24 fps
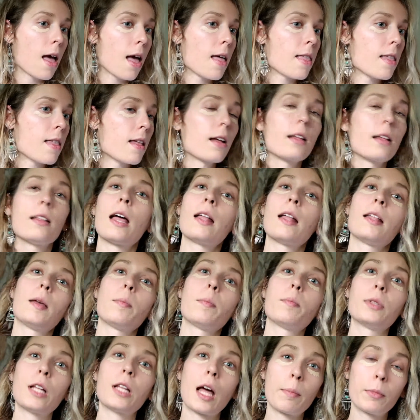And then on any
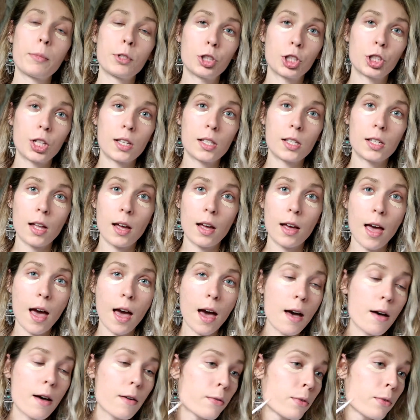blemishes that I
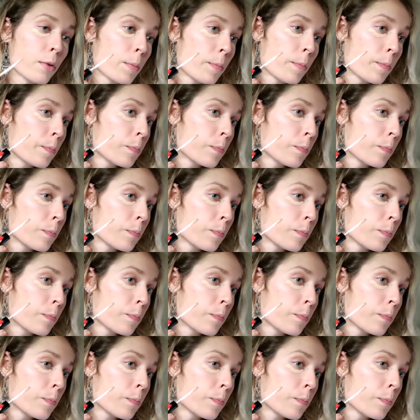have,